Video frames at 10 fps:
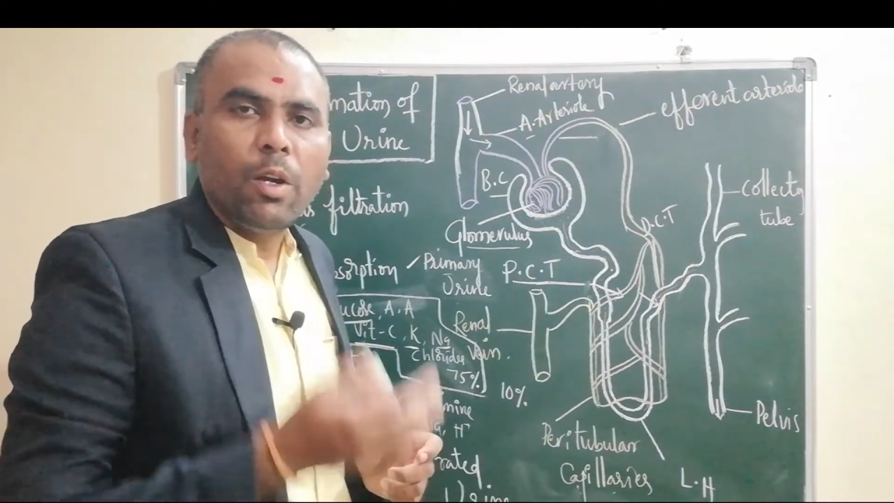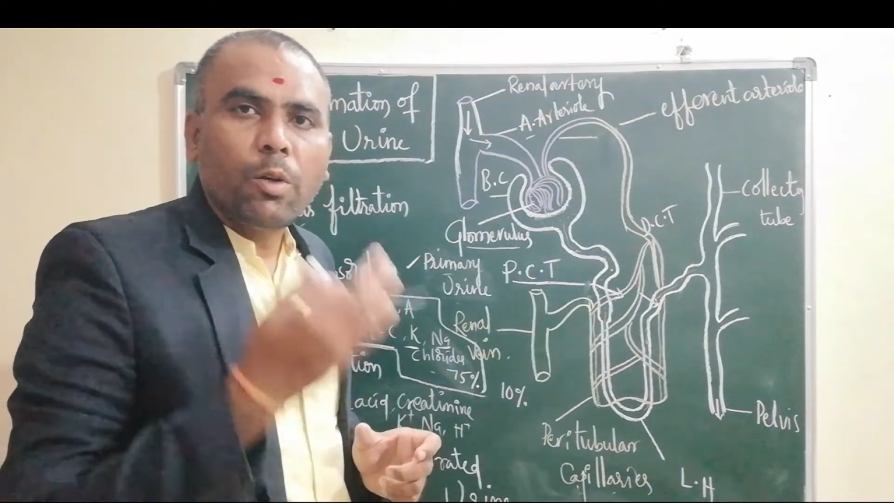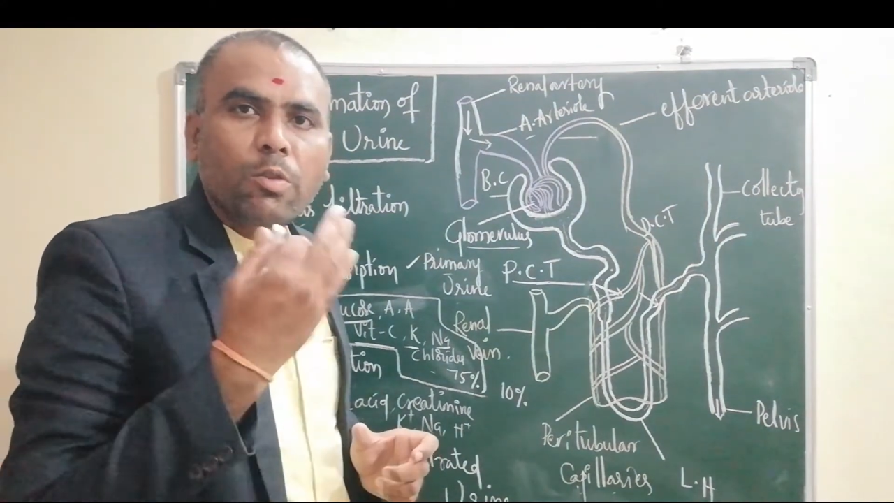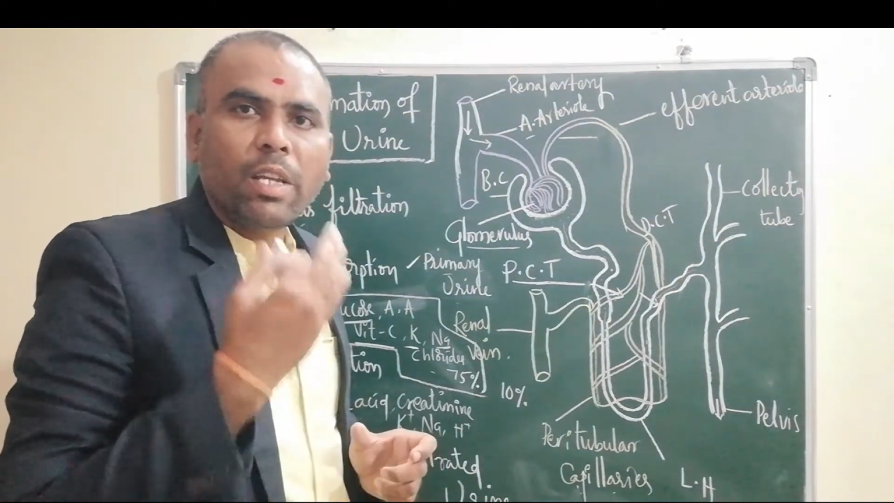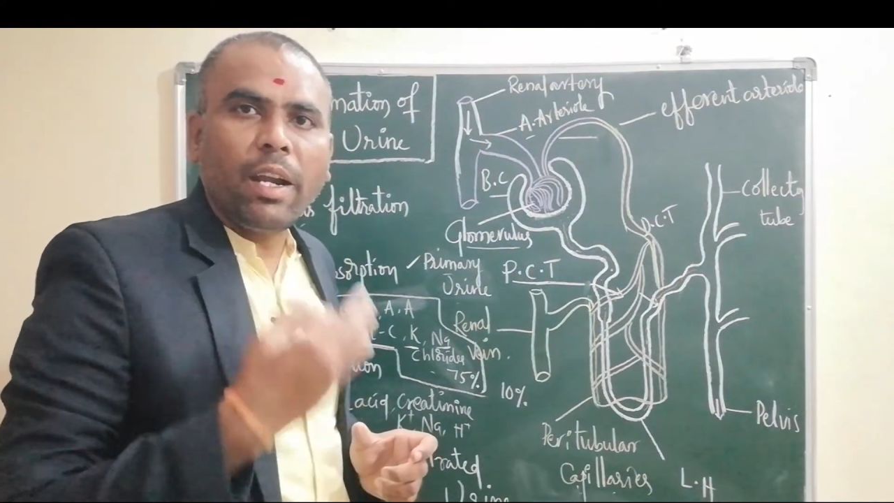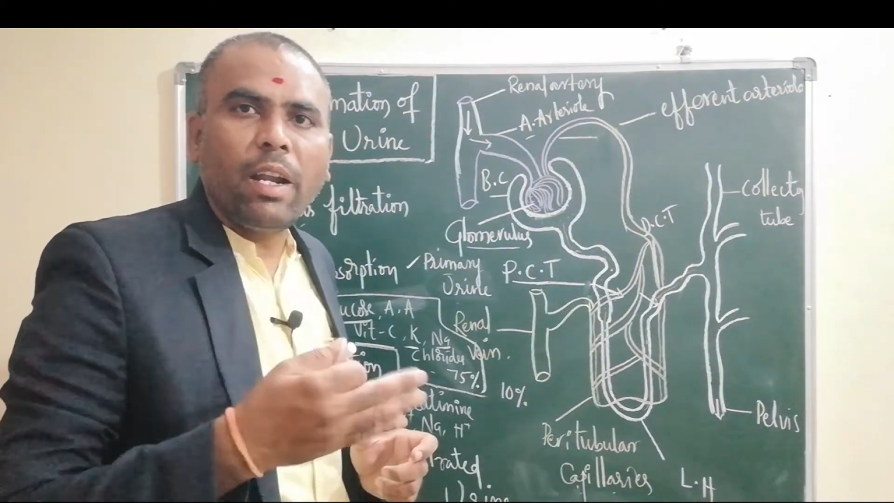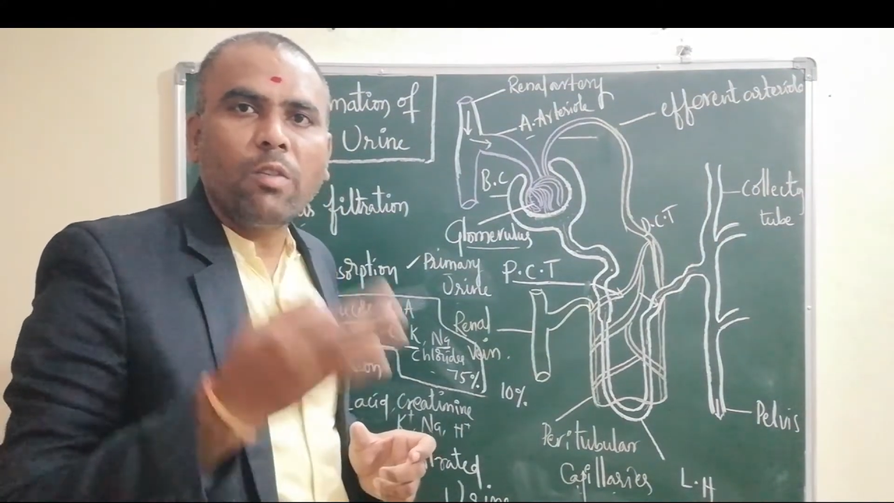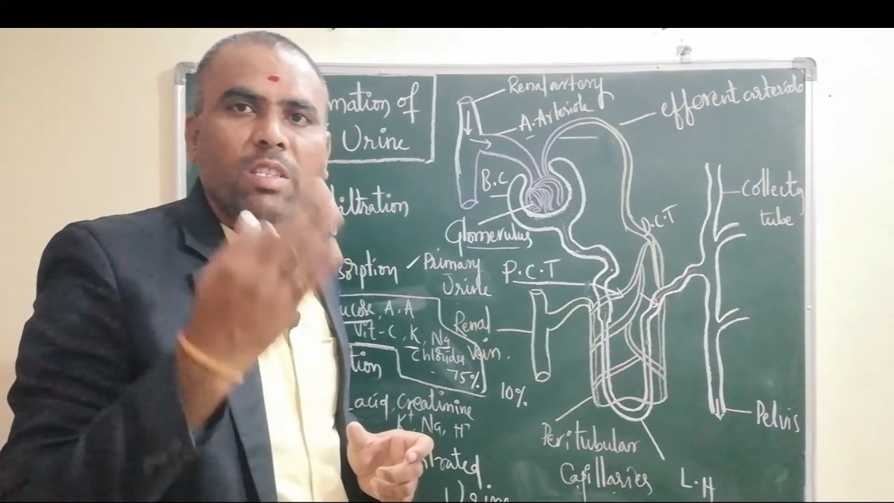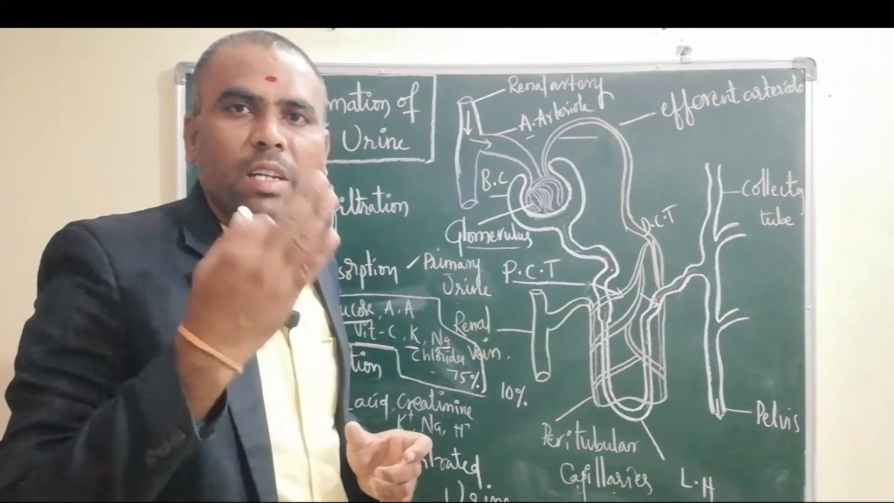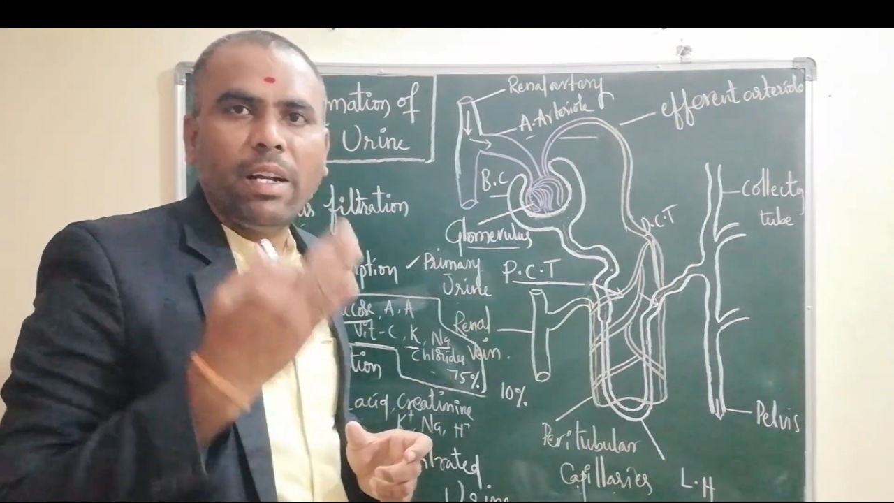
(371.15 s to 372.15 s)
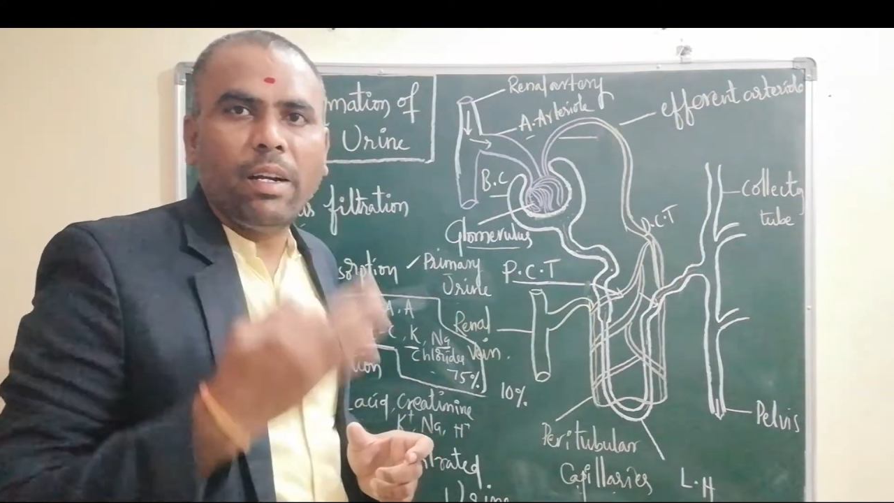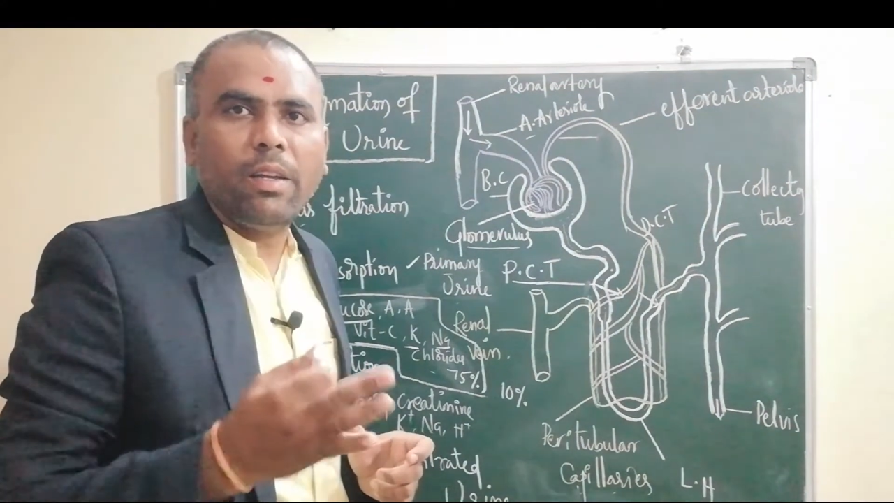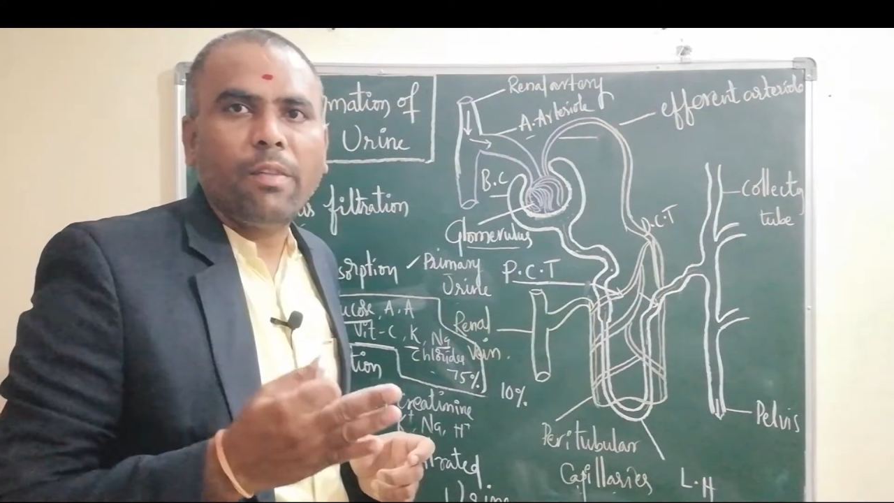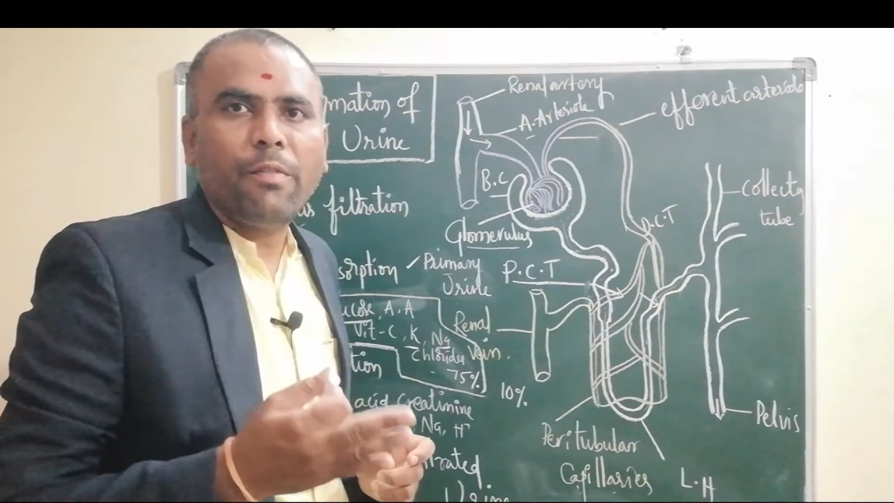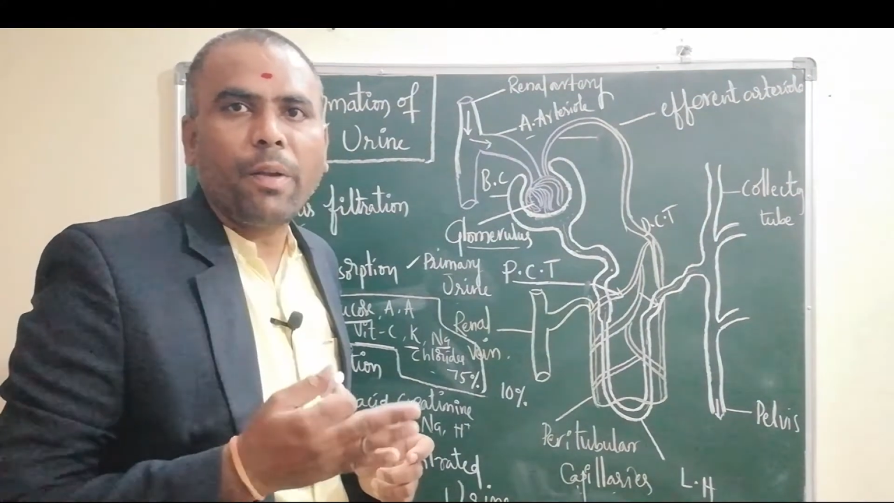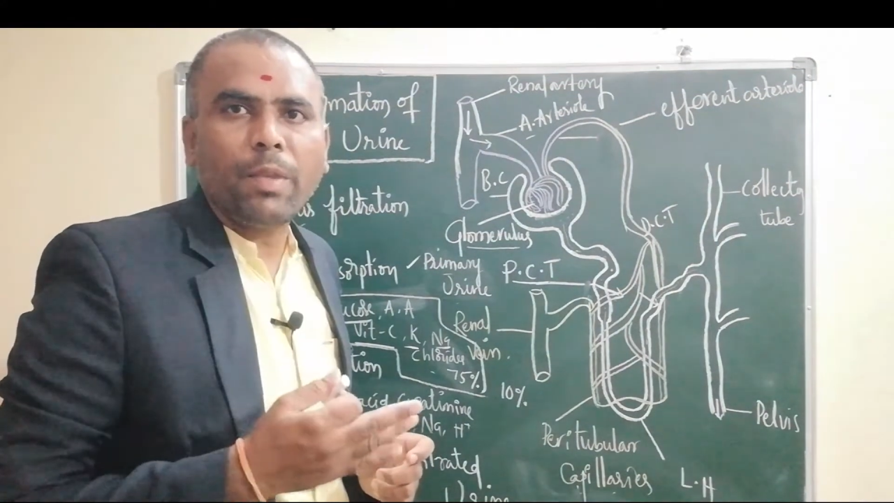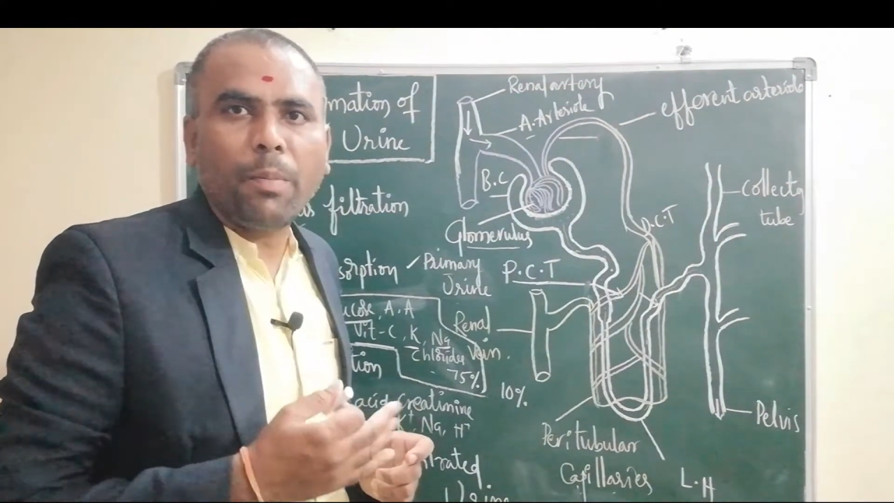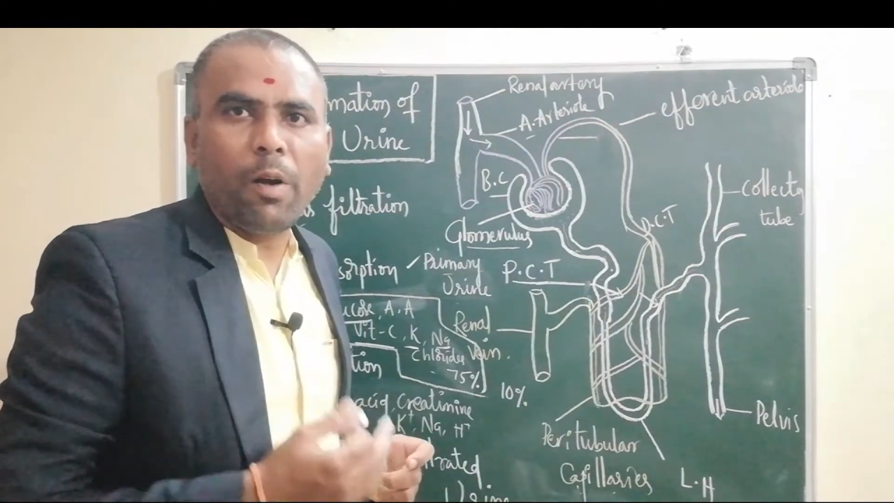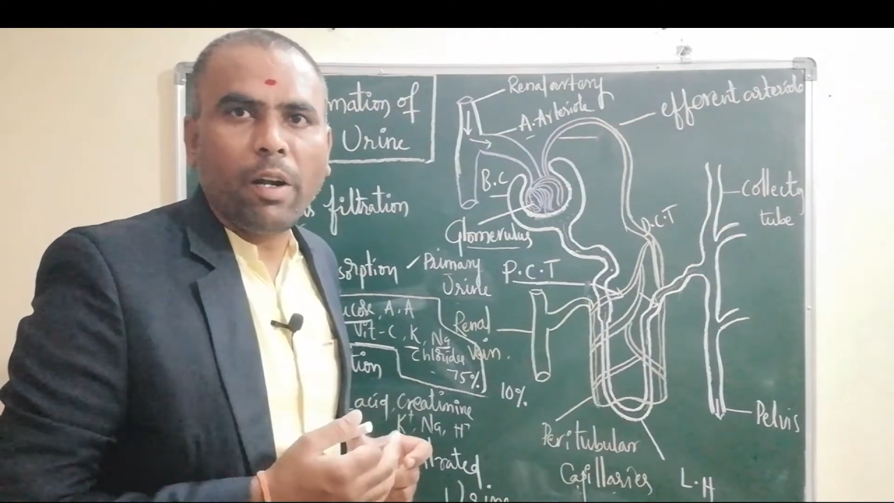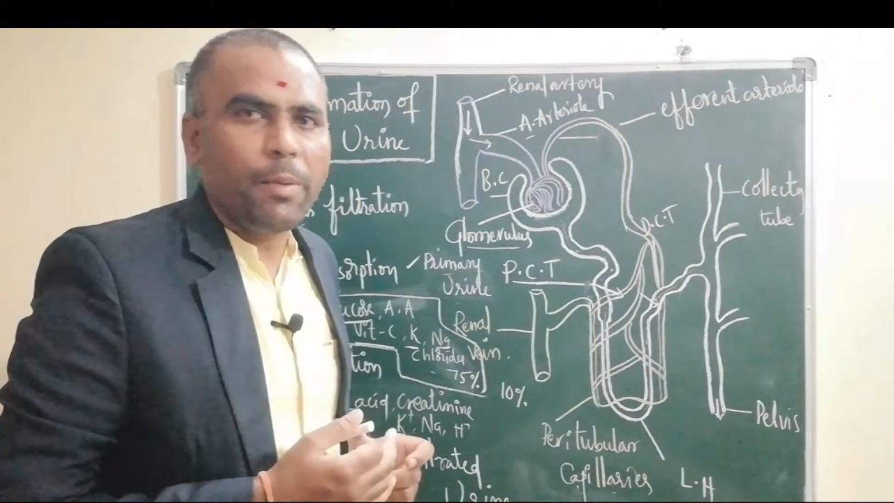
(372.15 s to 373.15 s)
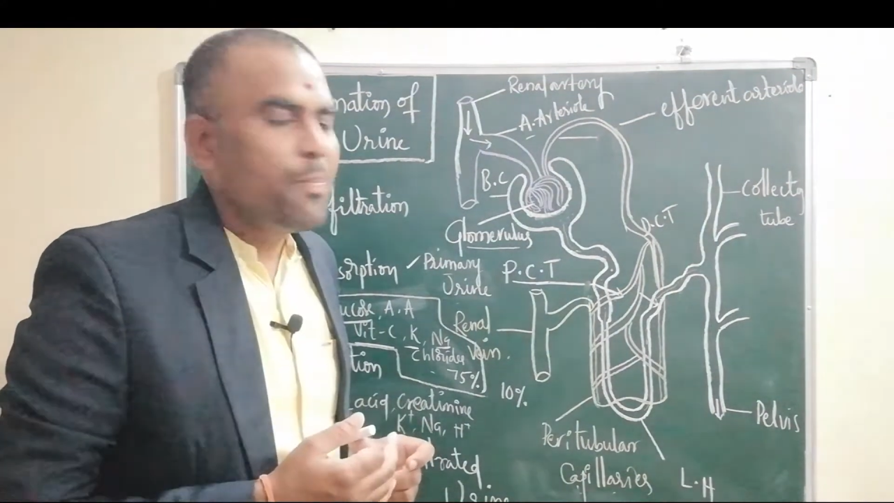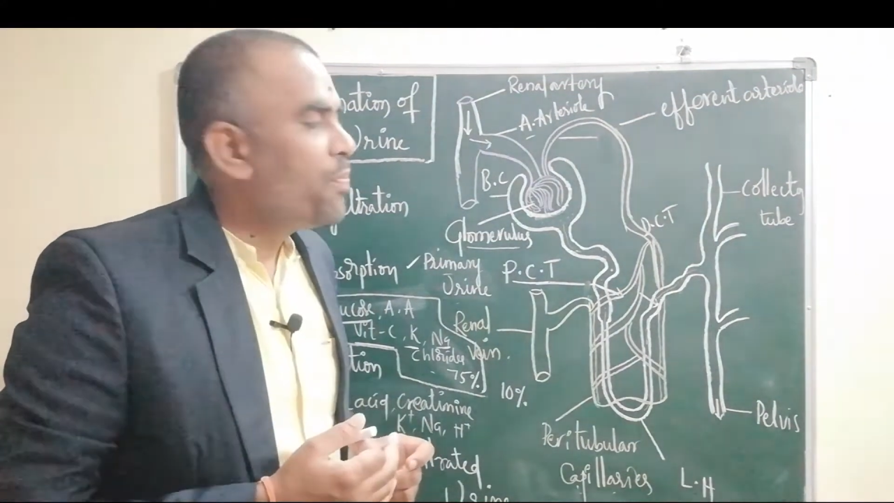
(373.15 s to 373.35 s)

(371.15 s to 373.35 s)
to send outside from the body.